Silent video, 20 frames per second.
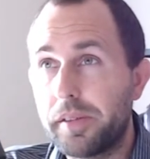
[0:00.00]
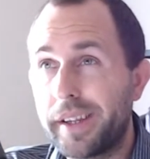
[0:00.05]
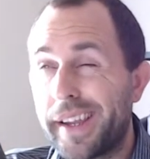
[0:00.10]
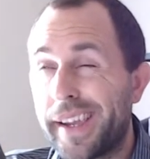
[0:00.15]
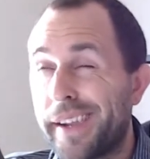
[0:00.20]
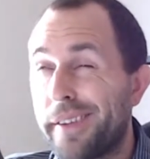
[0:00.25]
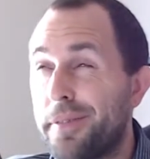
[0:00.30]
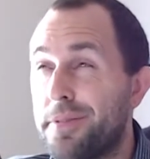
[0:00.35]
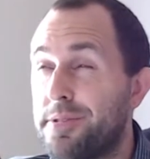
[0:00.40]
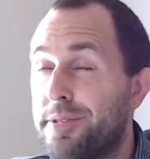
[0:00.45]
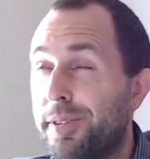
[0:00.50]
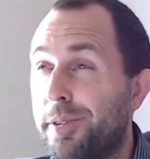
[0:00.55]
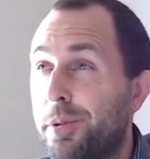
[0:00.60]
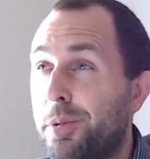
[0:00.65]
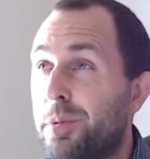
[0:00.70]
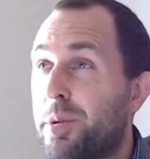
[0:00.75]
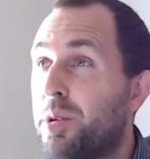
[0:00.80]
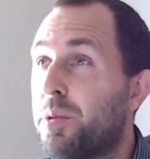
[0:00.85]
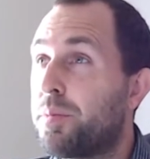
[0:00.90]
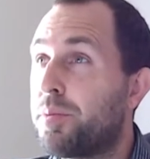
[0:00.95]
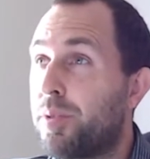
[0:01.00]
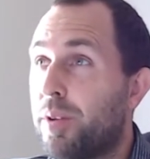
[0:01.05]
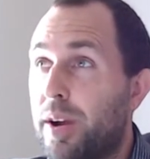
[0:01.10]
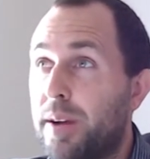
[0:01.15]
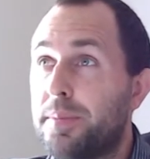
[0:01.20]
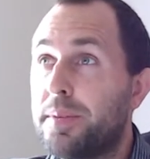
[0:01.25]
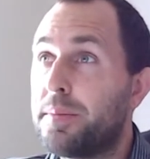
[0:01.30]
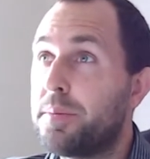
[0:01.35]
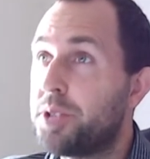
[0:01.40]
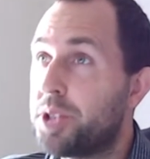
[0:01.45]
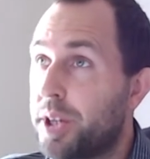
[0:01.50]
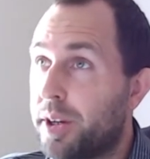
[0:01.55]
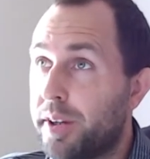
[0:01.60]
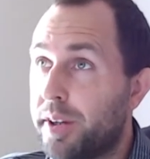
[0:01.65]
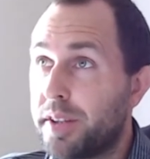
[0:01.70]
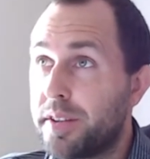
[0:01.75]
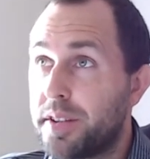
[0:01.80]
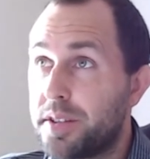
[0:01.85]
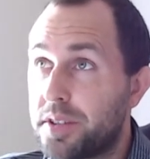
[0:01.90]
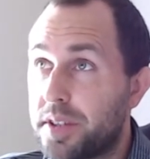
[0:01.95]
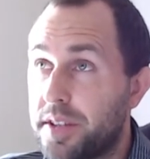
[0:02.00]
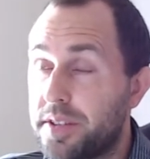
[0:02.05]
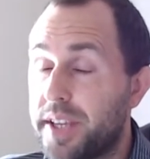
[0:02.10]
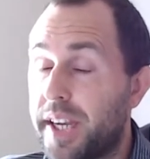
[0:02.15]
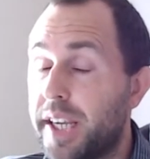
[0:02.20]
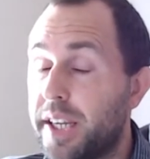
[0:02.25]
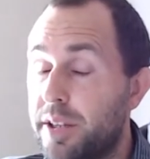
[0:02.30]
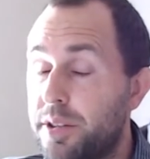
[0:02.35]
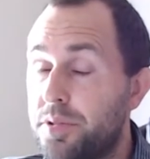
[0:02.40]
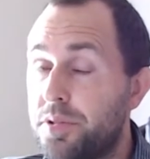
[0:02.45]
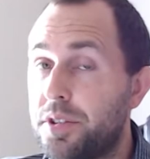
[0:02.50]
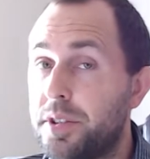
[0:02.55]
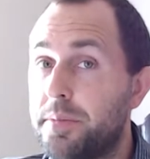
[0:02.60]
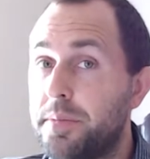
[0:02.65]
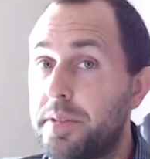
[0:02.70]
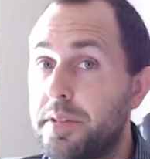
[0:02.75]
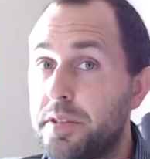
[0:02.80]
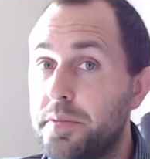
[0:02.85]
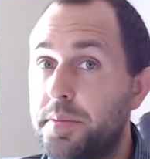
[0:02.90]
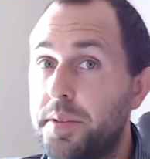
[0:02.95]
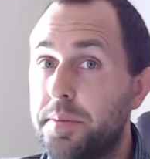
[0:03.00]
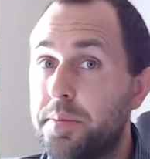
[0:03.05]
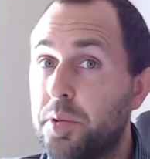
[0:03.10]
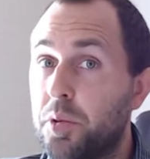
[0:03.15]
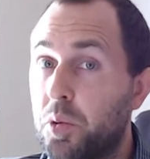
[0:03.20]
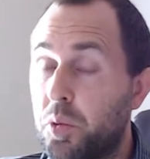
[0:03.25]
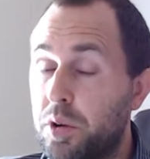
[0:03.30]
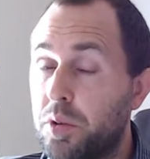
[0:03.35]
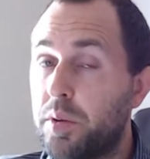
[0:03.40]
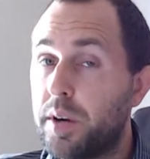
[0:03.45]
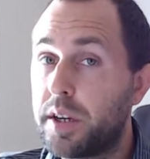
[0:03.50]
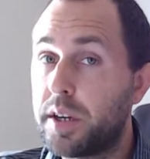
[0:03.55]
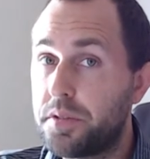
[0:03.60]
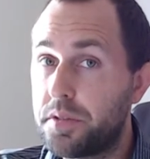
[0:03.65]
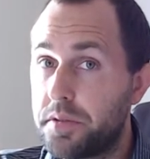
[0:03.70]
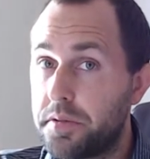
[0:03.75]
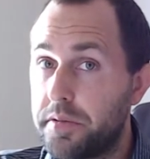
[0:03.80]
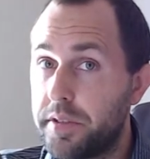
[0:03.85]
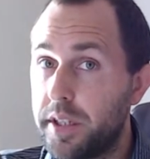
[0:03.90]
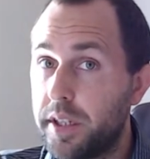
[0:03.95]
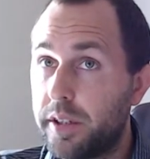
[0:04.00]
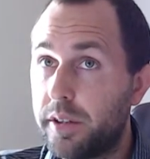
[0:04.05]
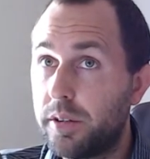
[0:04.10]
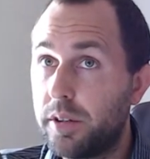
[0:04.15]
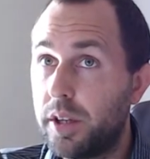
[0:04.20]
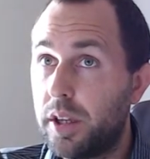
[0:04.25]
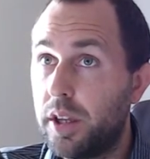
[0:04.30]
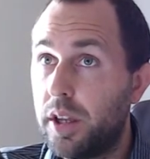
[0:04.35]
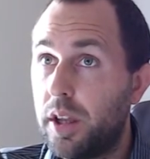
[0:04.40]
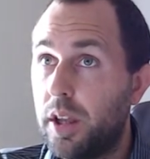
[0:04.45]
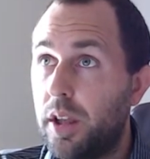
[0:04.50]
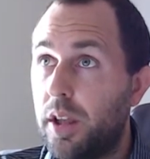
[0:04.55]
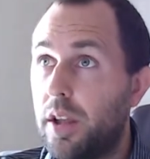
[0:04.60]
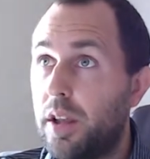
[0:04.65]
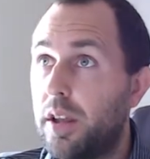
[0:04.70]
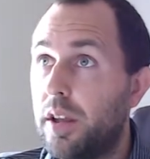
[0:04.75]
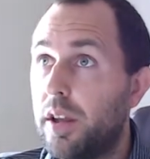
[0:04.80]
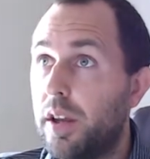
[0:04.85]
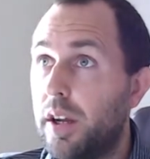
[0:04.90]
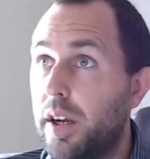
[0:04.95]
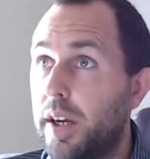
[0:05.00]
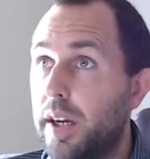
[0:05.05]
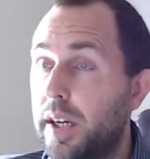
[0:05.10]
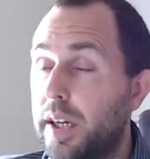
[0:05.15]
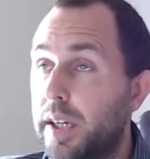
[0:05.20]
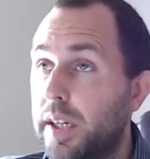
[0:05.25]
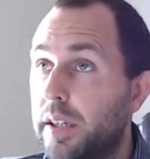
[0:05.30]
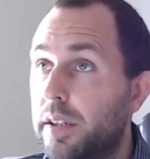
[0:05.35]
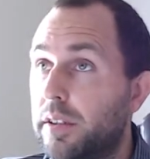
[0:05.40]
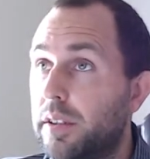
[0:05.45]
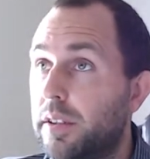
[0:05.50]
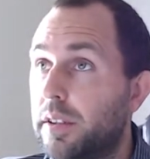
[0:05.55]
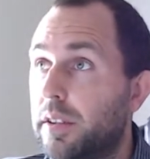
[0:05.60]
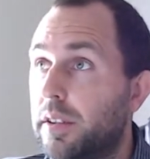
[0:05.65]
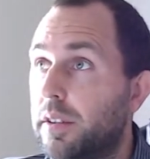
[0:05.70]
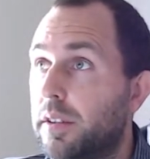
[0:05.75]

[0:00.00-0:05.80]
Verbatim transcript: And I have zero problem sharing this because I know some of these people will watch this video, but